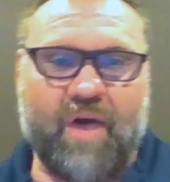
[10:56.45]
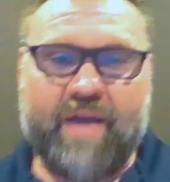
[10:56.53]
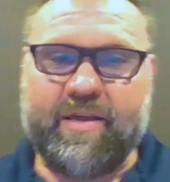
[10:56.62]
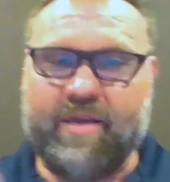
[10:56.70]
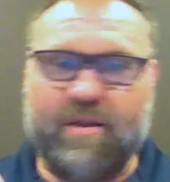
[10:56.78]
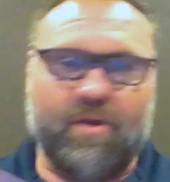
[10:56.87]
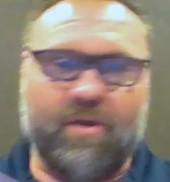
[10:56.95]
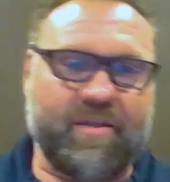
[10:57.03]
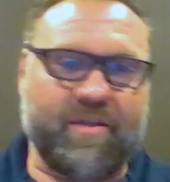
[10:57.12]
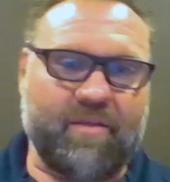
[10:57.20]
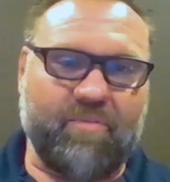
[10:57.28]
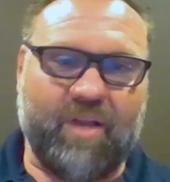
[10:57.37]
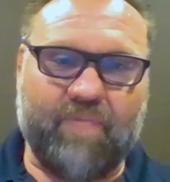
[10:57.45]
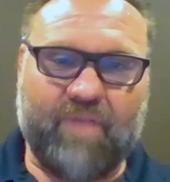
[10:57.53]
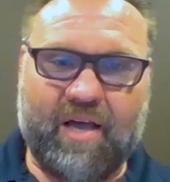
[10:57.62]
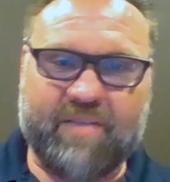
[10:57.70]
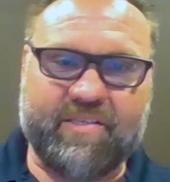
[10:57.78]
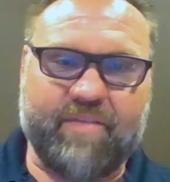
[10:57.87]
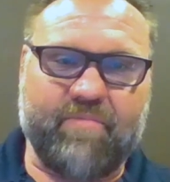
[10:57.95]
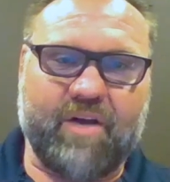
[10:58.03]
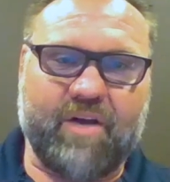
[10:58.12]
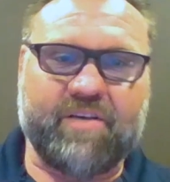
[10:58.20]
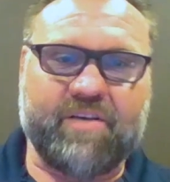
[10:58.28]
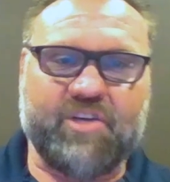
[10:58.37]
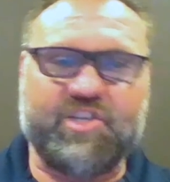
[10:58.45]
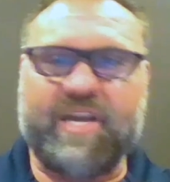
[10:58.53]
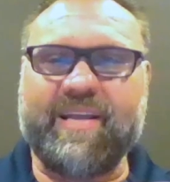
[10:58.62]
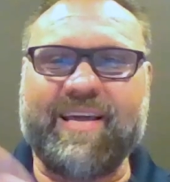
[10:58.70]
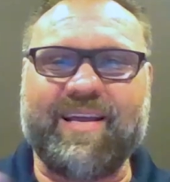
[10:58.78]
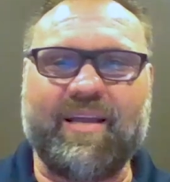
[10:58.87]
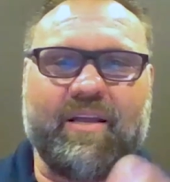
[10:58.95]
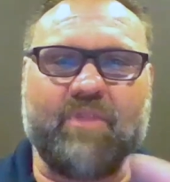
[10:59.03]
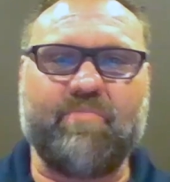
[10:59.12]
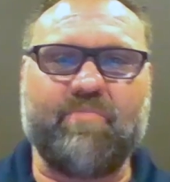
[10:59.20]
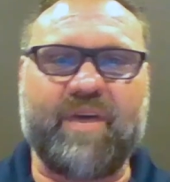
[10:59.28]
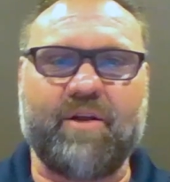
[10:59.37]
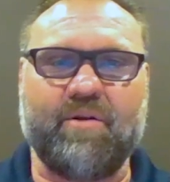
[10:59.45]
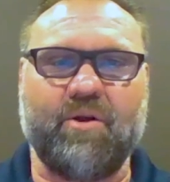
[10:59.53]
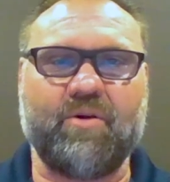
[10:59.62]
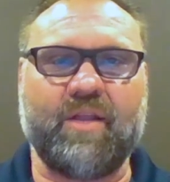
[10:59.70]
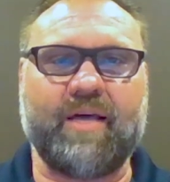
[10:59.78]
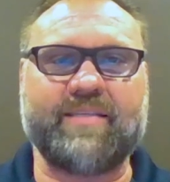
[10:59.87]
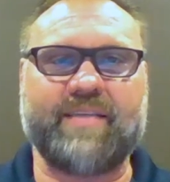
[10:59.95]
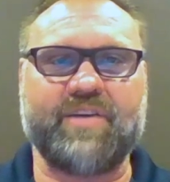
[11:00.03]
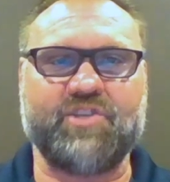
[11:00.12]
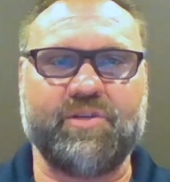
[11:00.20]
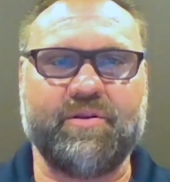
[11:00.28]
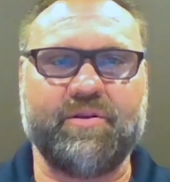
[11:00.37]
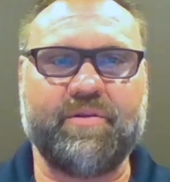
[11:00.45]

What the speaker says: I can look at the Laplacian montage and get a little better localization.